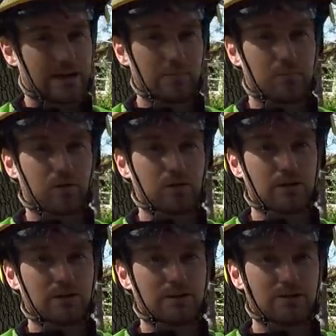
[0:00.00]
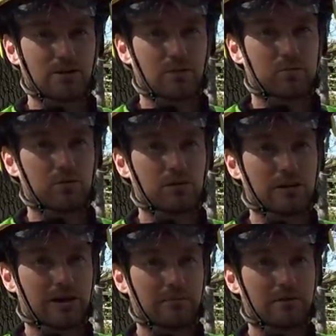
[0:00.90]
keep pulling, it's going to pull the
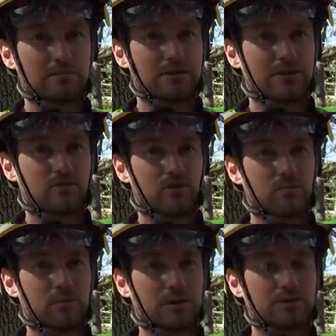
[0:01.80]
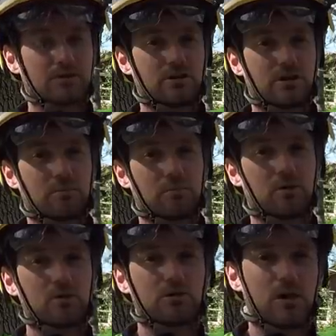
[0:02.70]
cambium saver up, it's going to
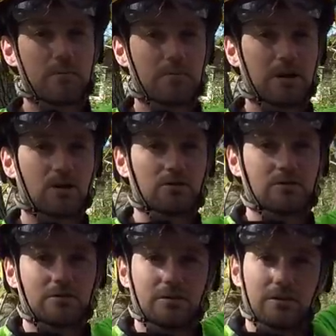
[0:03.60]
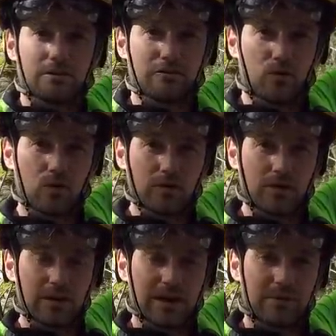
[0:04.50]
pull beyond the fork
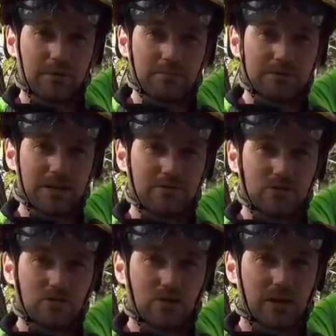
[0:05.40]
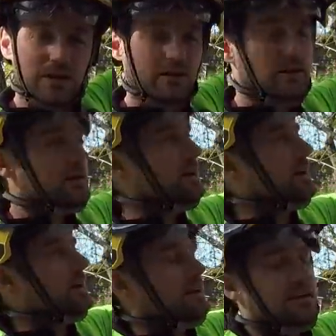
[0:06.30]
that the cambium saver's stuck in,
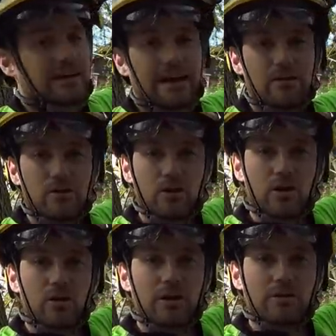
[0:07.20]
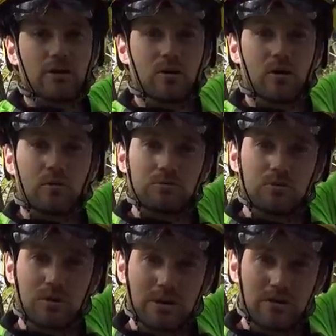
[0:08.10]
carry on going up to
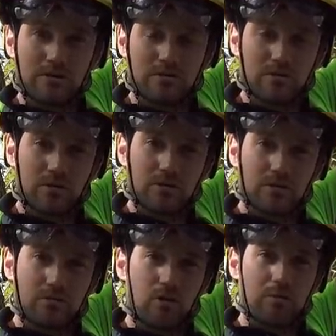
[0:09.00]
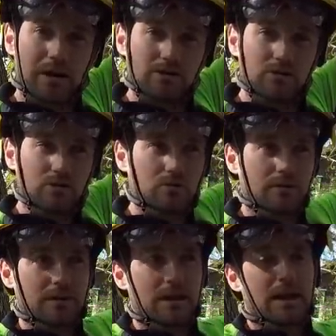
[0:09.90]
where you've thrown the throw bag to,
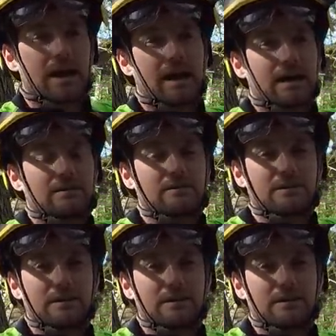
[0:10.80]
and